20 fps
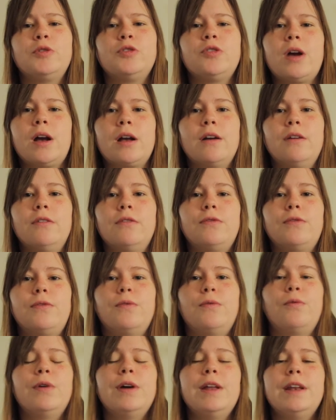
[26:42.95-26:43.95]
track of
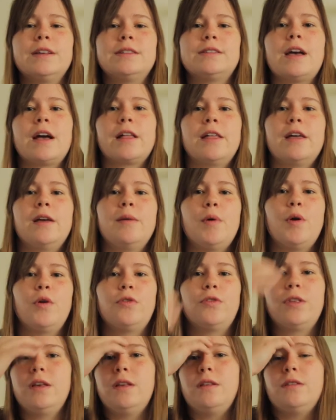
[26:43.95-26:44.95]
when exactly I
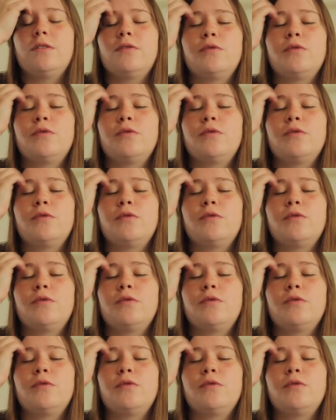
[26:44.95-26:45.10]
post things.